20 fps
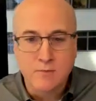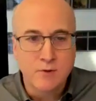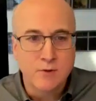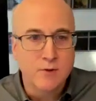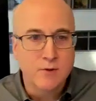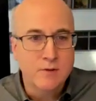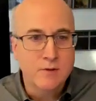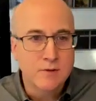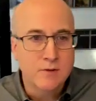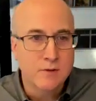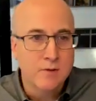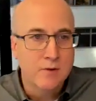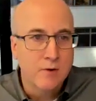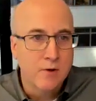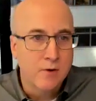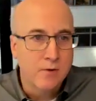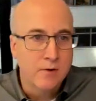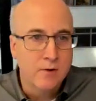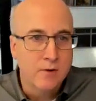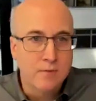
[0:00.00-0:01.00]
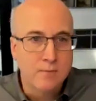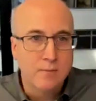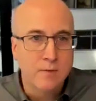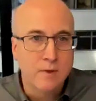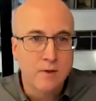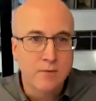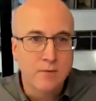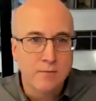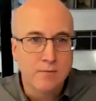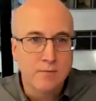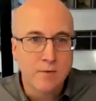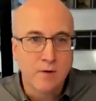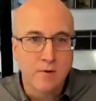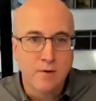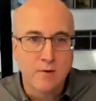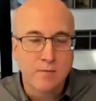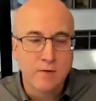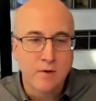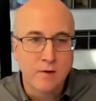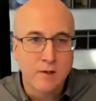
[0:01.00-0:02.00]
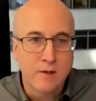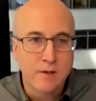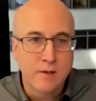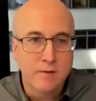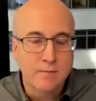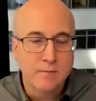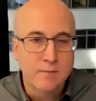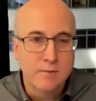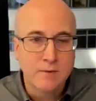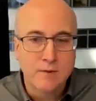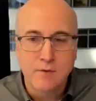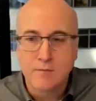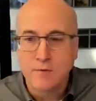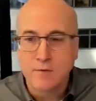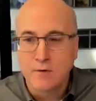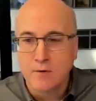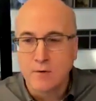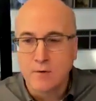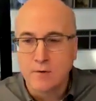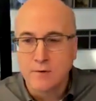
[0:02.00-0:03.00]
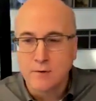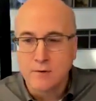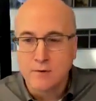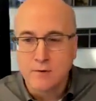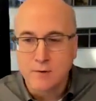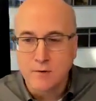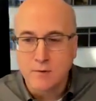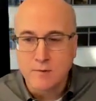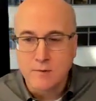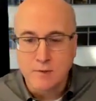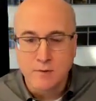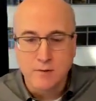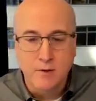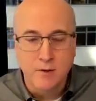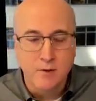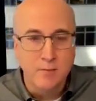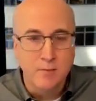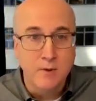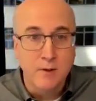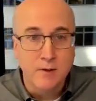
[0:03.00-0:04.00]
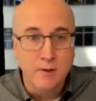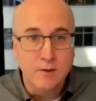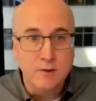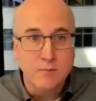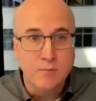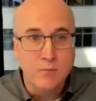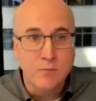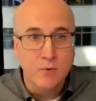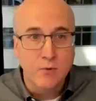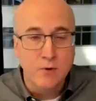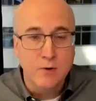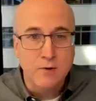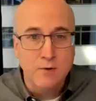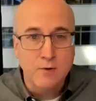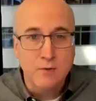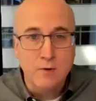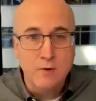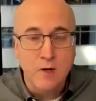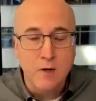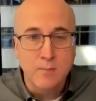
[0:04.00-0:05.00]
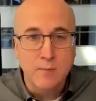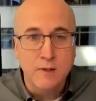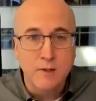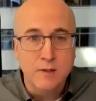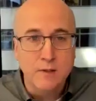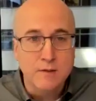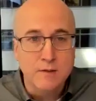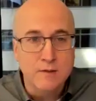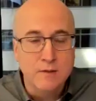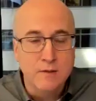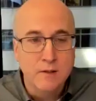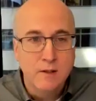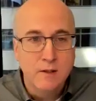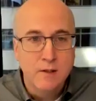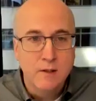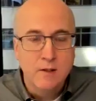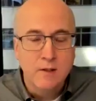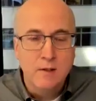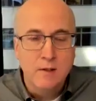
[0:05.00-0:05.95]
which, as you noted, have been very, very difficult in terms of their ability to support new companies.